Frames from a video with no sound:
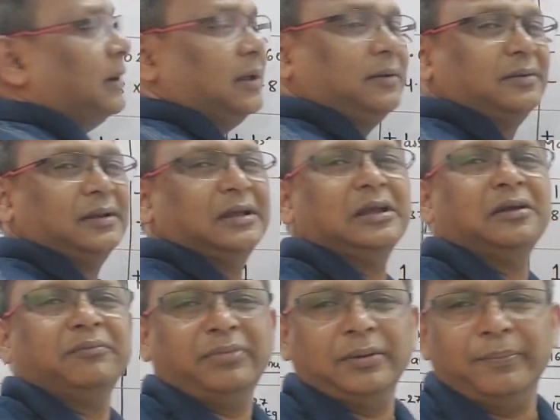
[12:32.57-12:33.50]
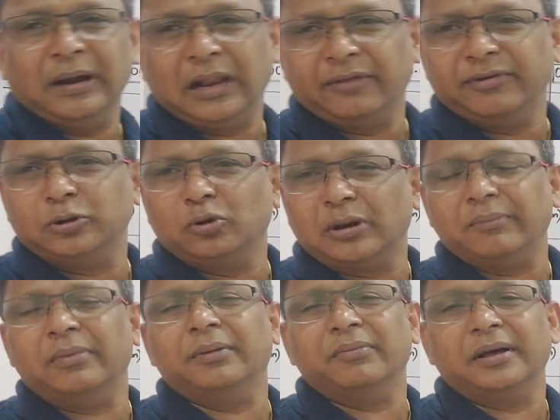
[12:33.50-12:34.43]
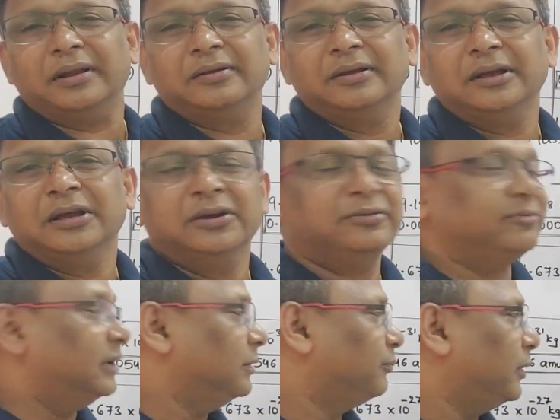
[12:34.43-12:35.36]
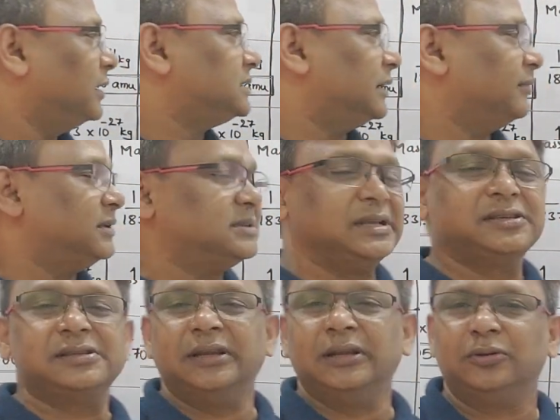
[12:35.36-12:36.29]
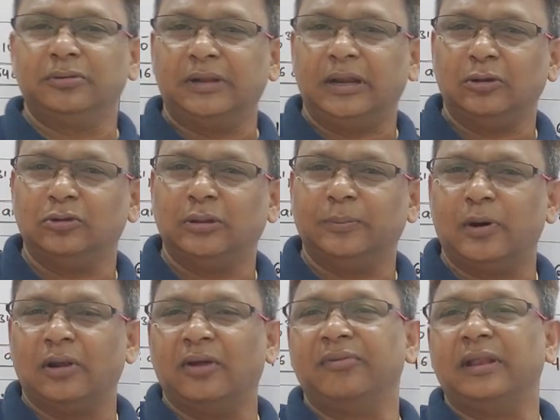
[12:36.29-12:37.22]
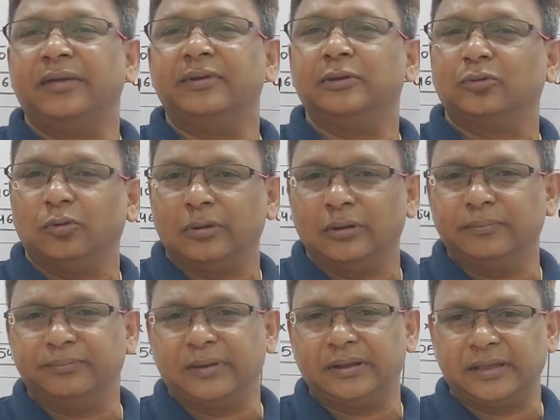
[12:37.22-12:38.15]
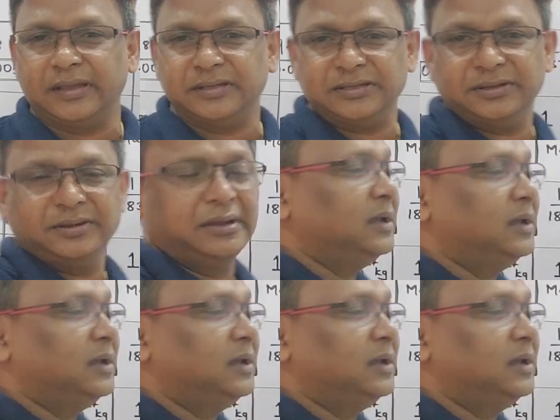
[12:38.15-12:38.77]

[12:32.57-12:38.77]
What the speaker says: better, but better way to remember 1.76 into 10 to the power of 11 coulomb per kg.